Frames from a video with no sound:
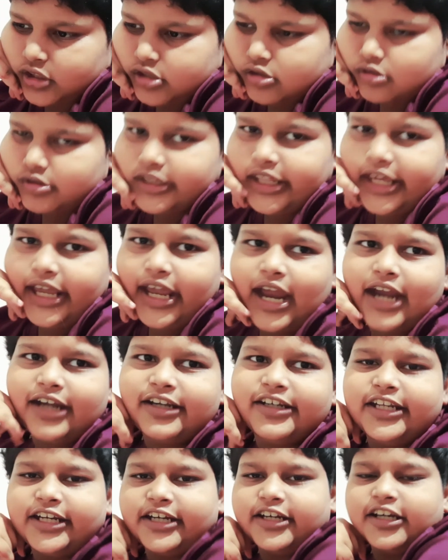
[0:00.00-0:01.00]
They had
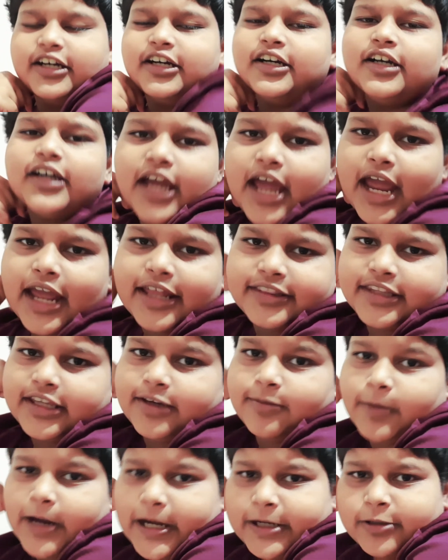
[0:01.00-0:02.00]
dinner and they
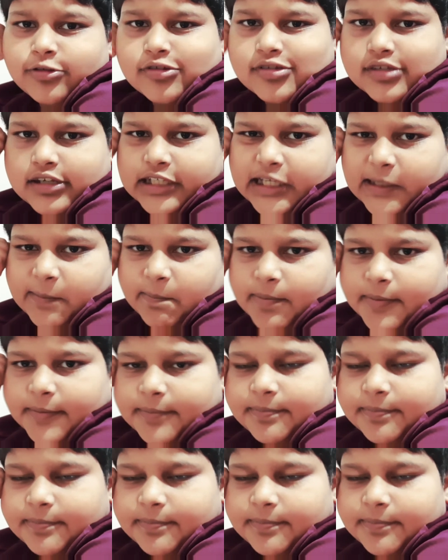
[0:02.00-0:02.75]
went to sleep.